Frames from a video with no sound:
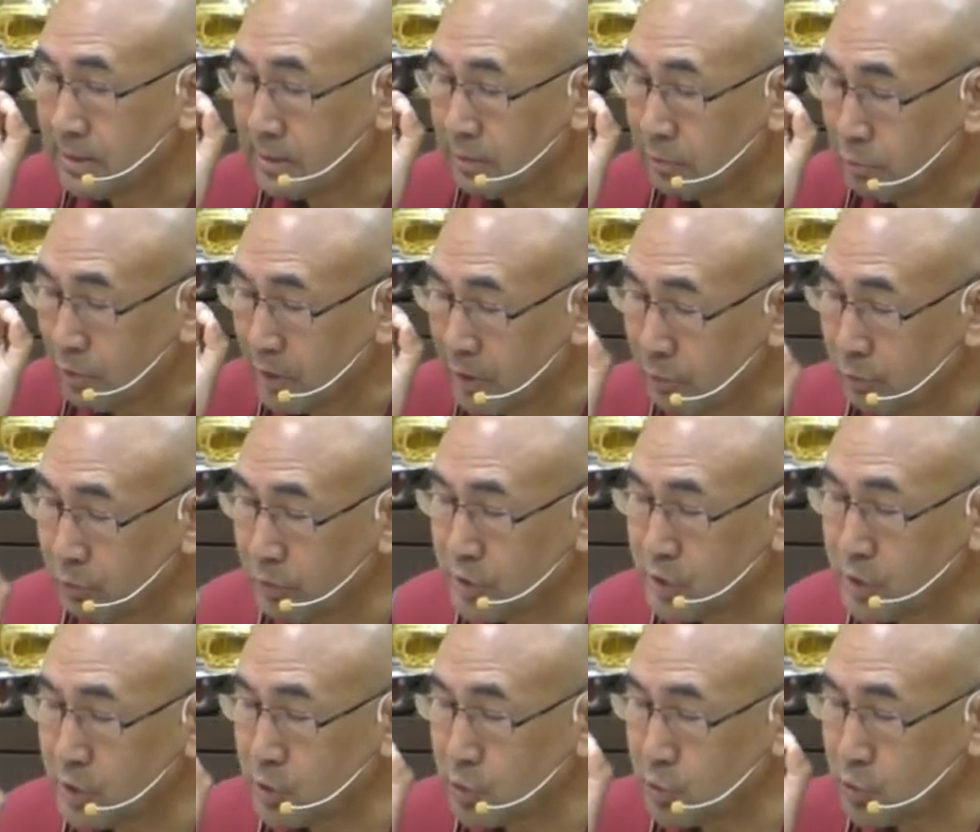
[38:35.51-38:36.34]
why we
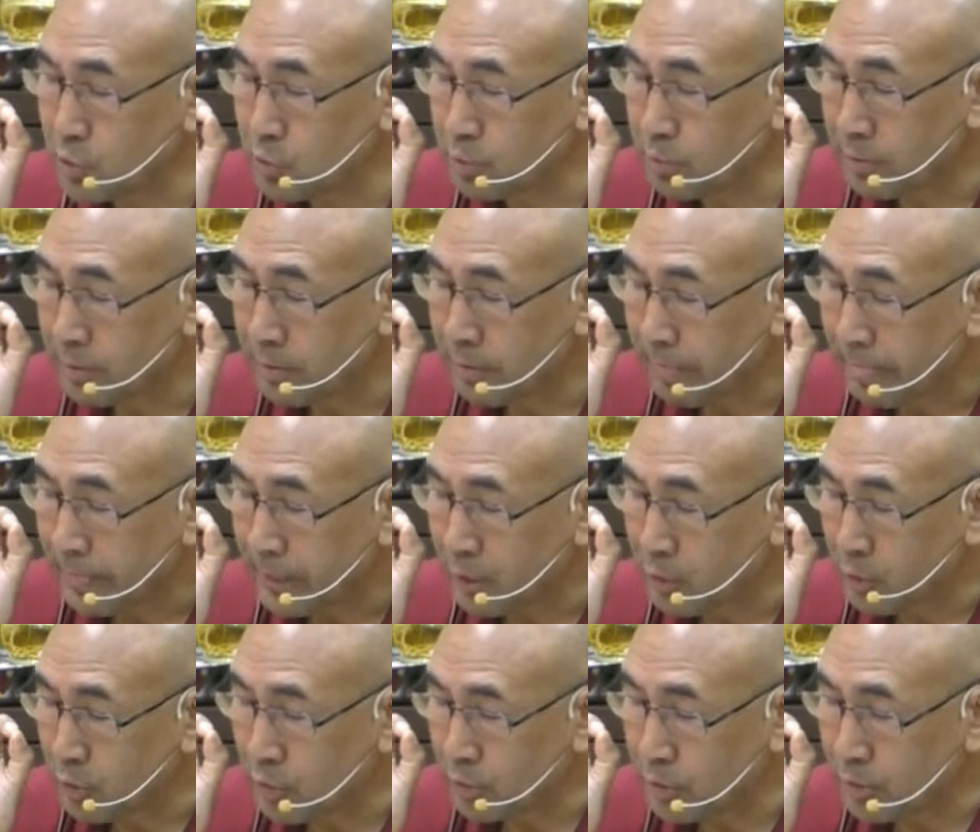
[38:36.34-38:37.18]
need to,
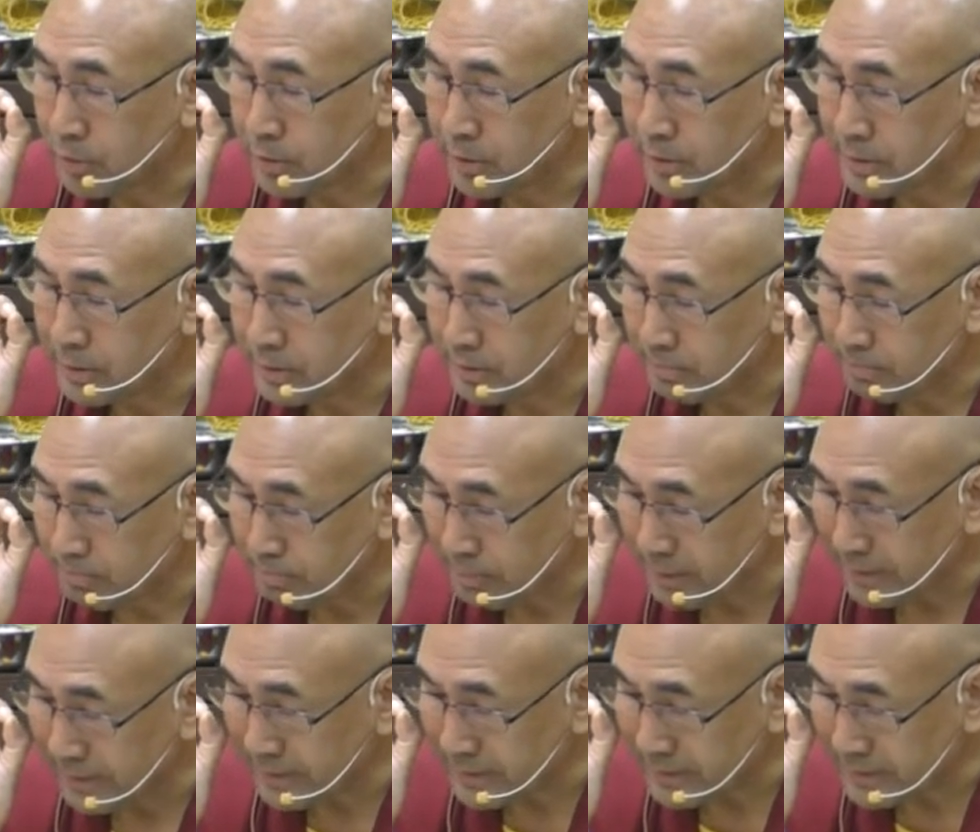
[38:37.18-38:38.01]
you know,
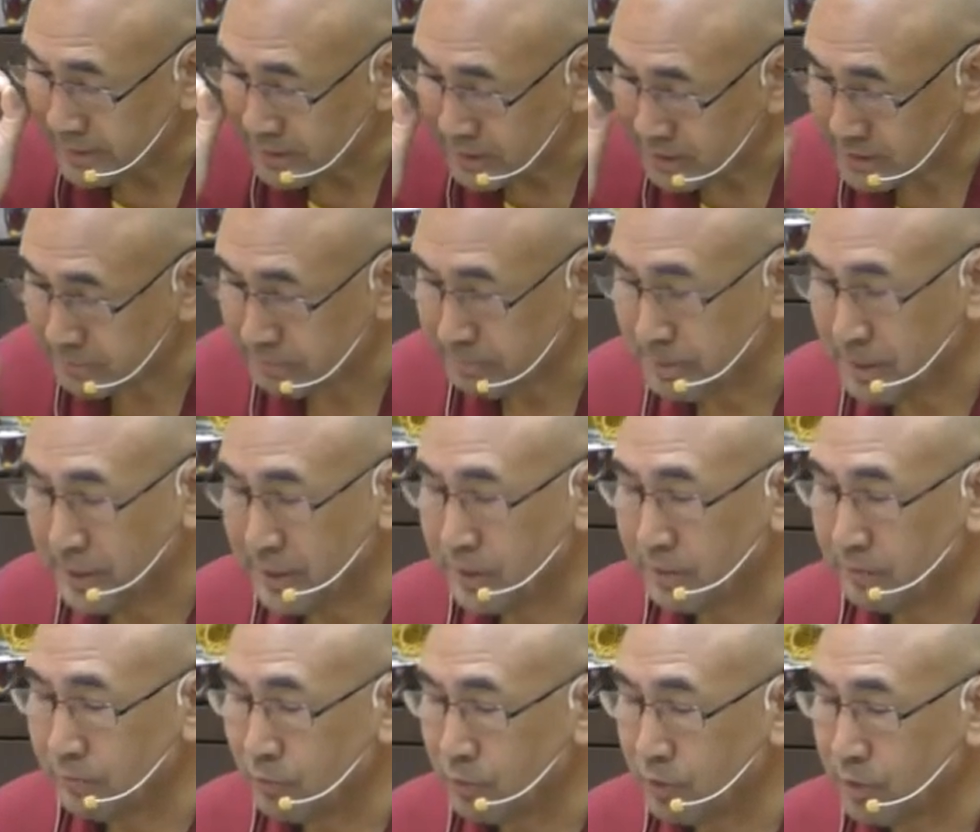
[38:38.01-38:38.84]
make a
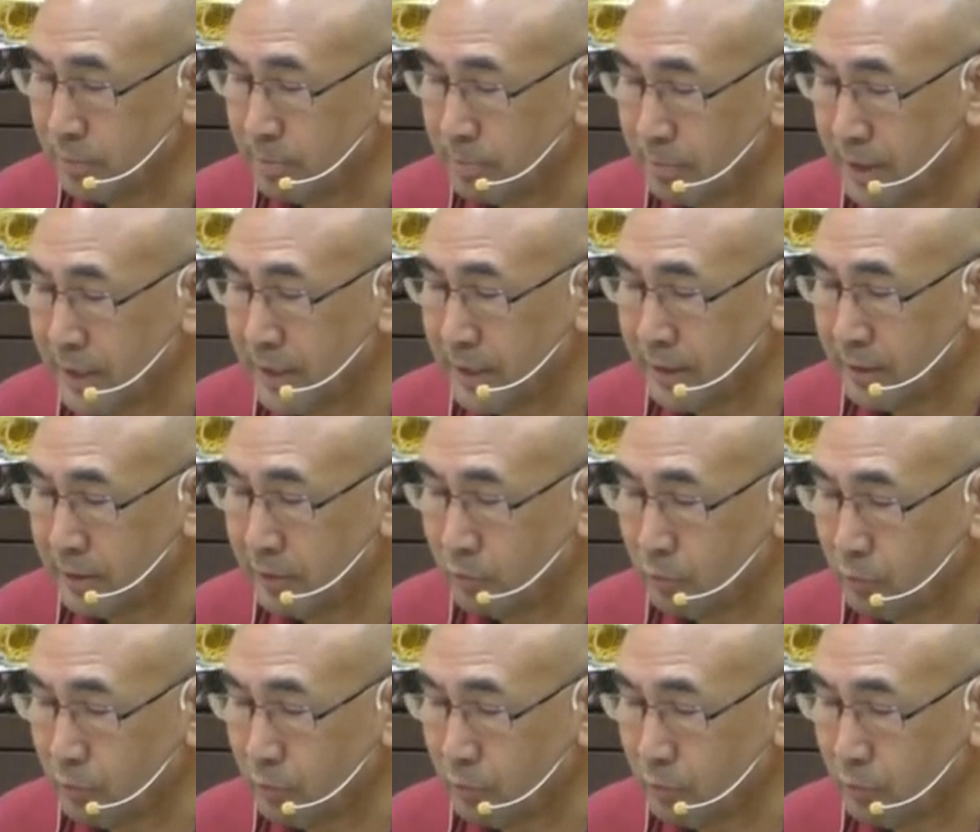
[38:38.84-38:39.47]
discipline for the mind?